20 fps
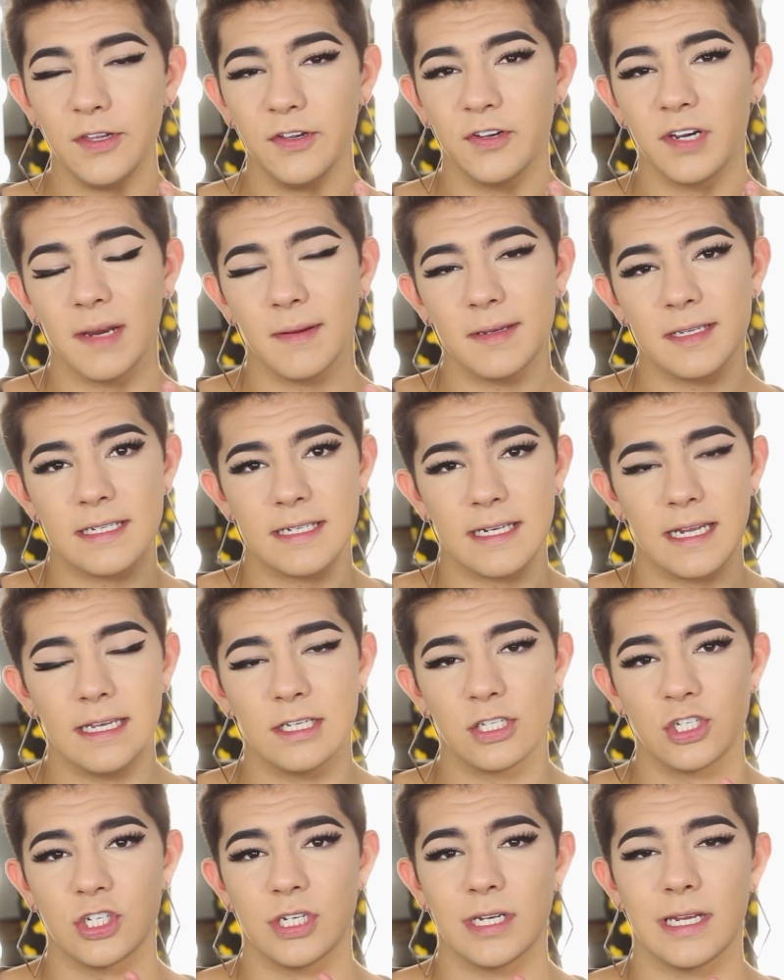Her name is
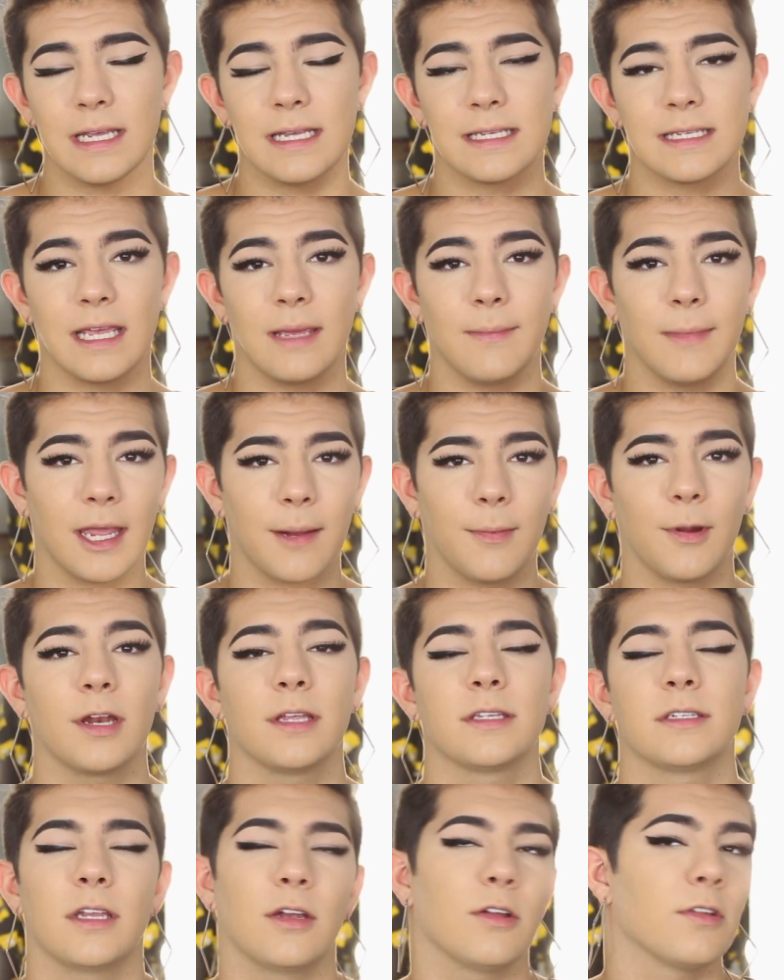Stace. She is a makeup
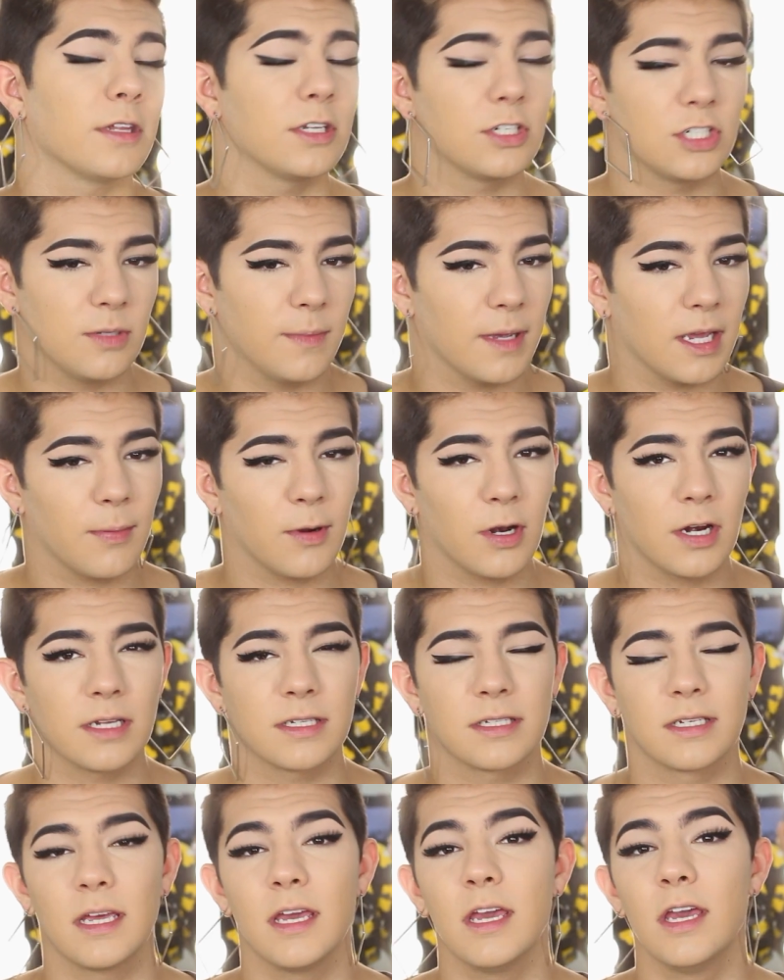artist. Not only is she a makeup
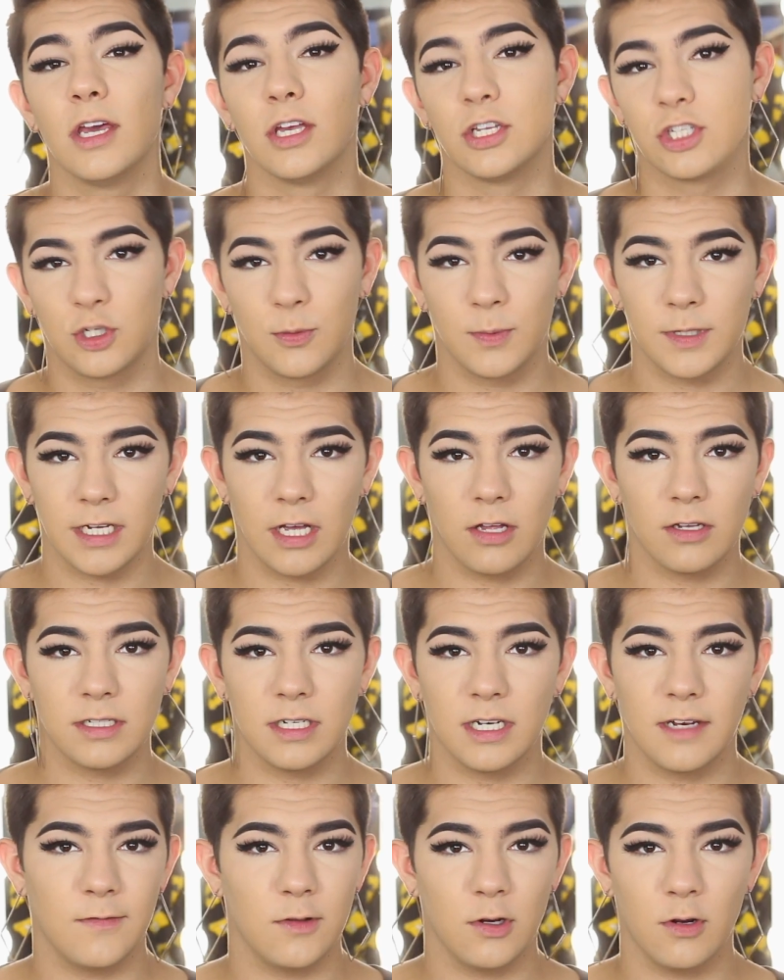artist, super
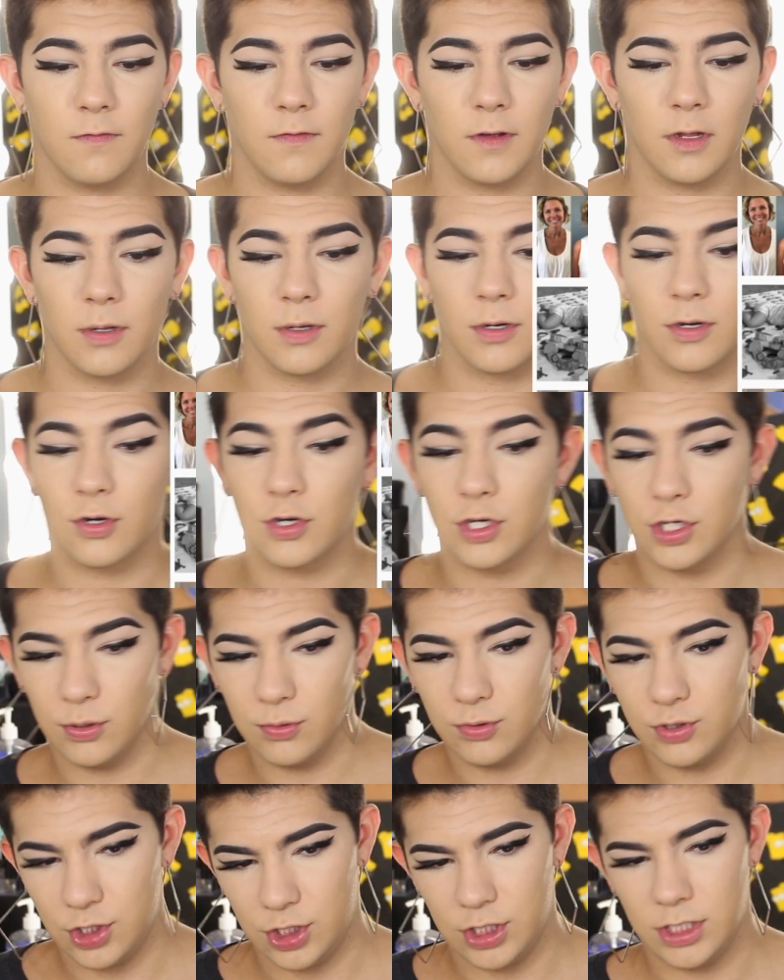talented. If you don't follow her,
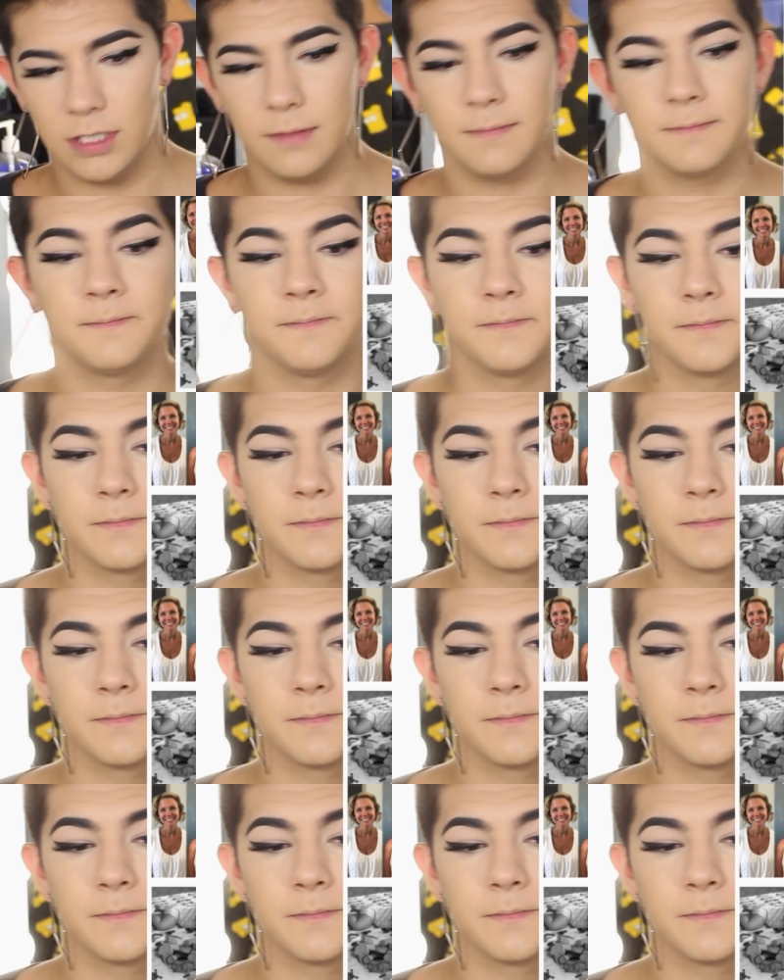you should.